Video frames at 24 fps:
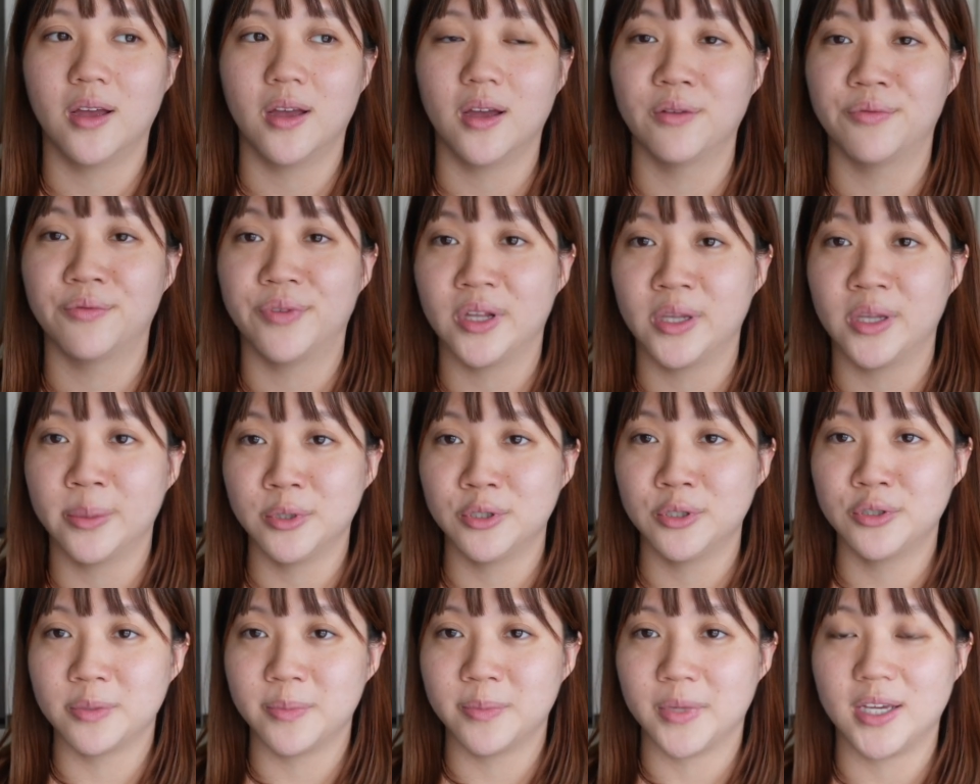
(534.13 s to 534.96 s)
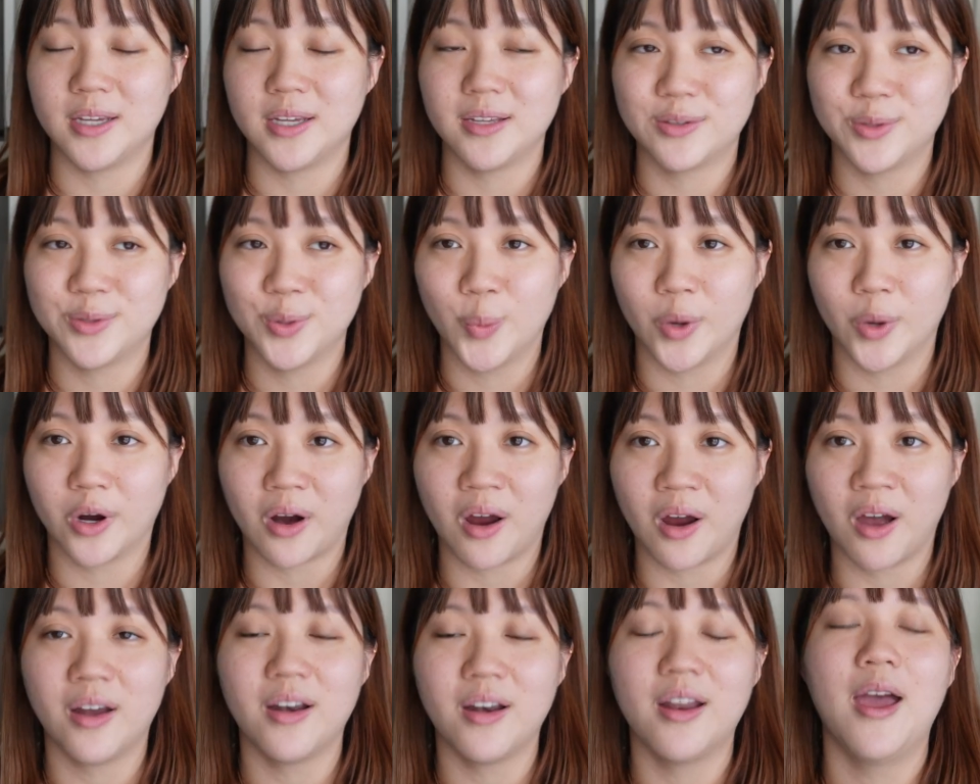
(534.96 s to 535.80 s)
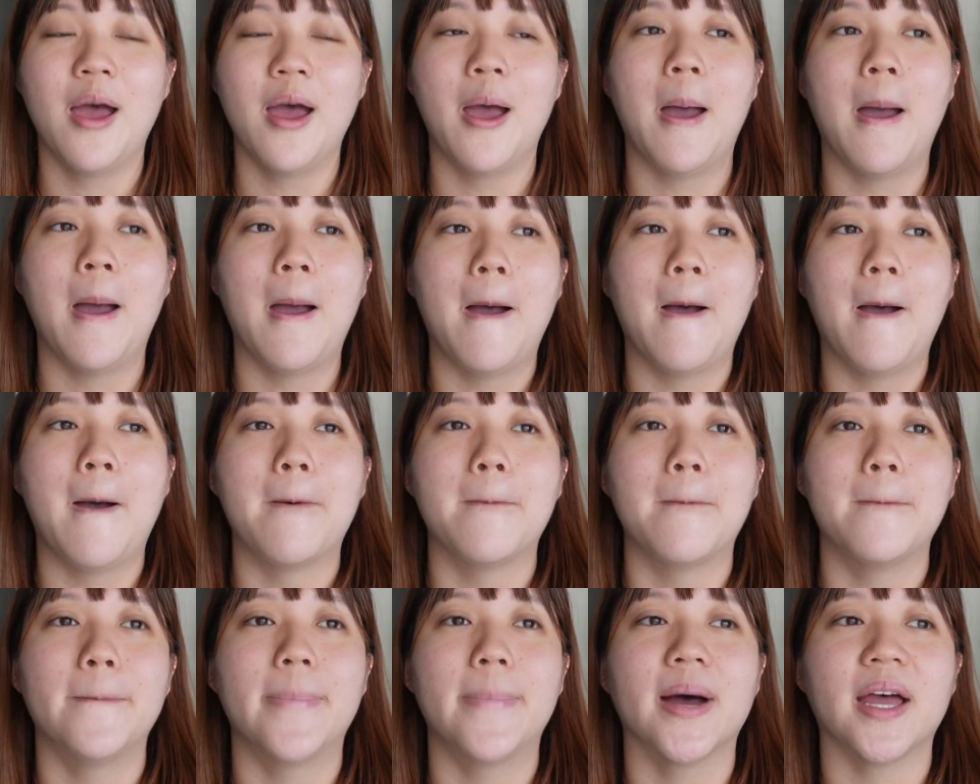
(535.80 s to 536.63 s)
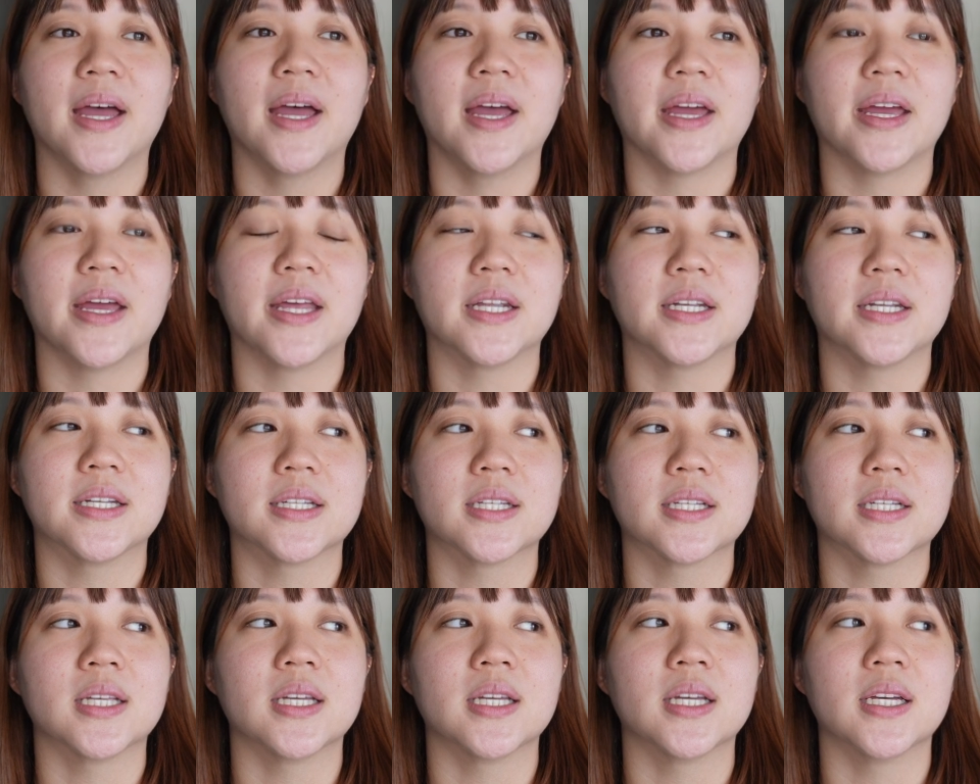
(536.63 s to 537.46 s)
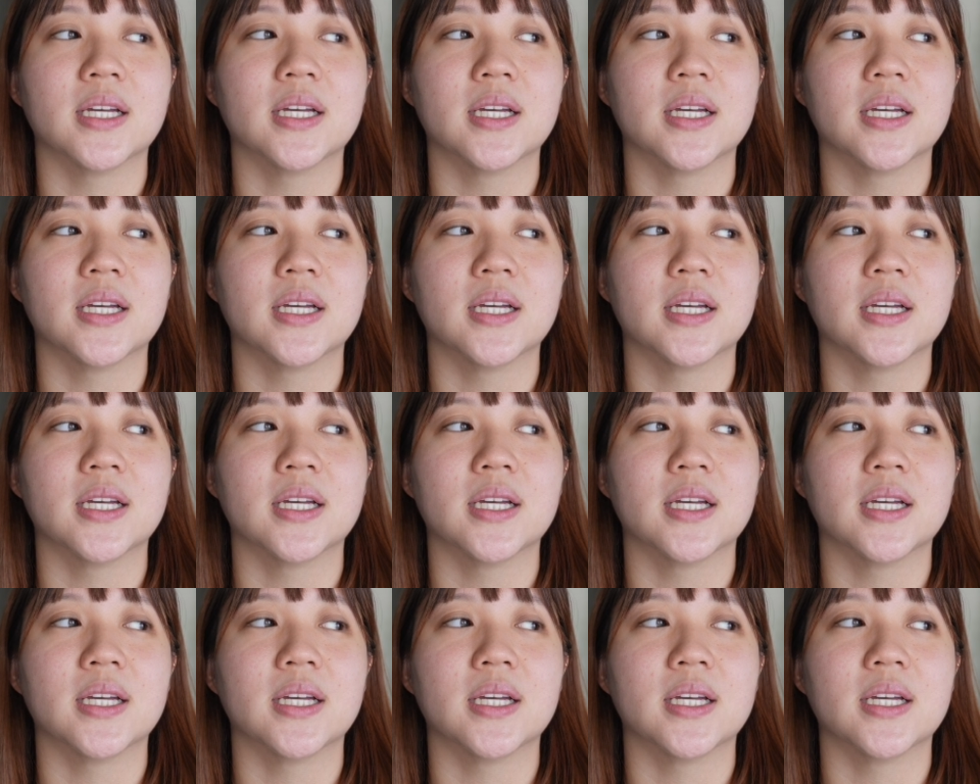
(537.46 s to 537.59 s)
available to me to work on but